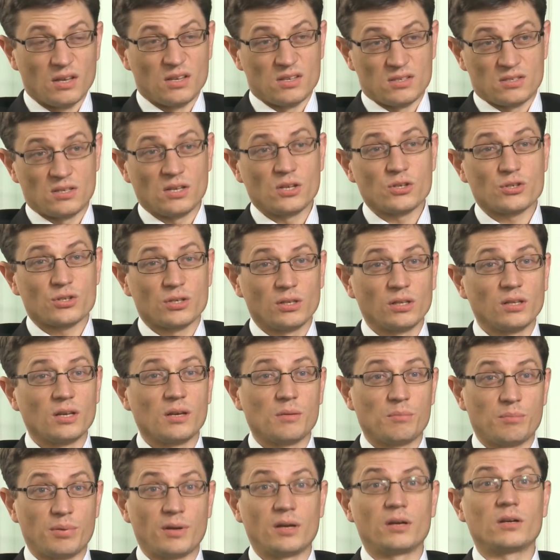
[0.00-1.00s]

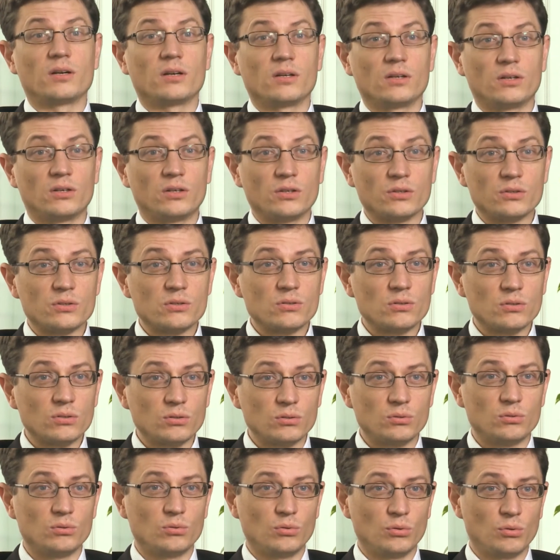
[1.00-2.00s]
essentially a barrier
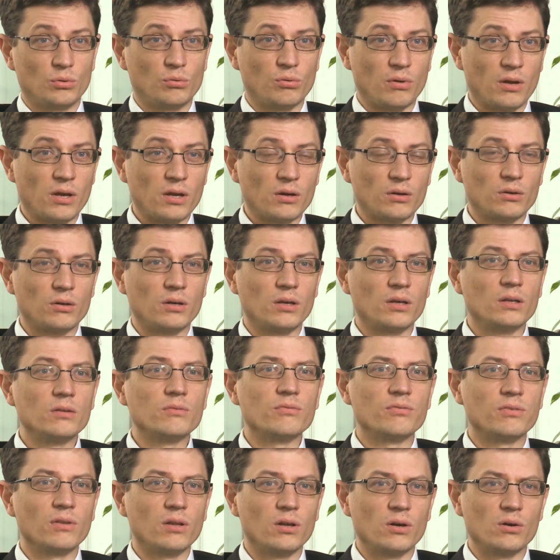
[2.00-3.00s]
to greater
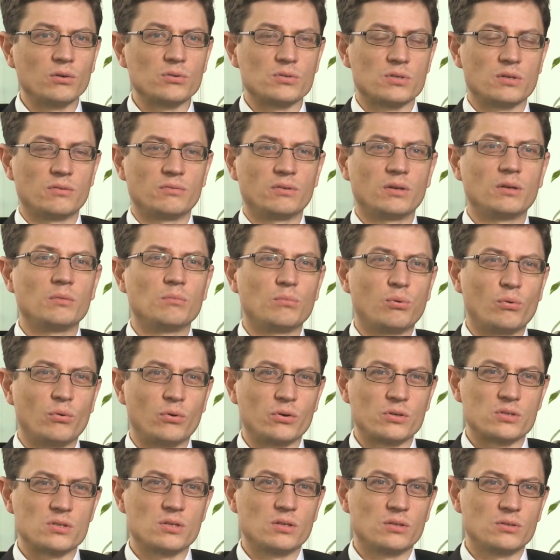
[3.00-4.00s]
inflows of
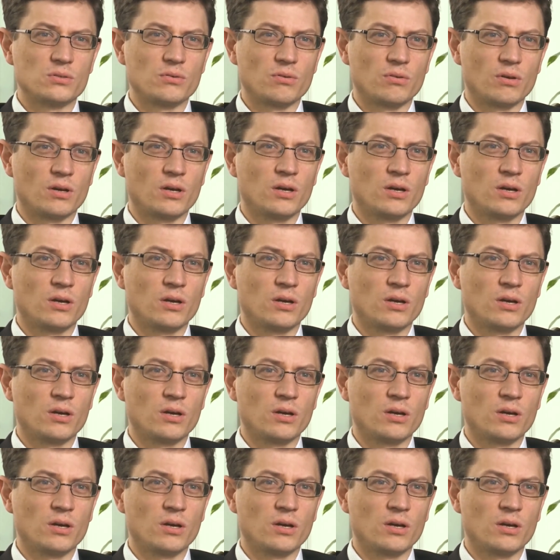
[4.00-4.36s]
imports into the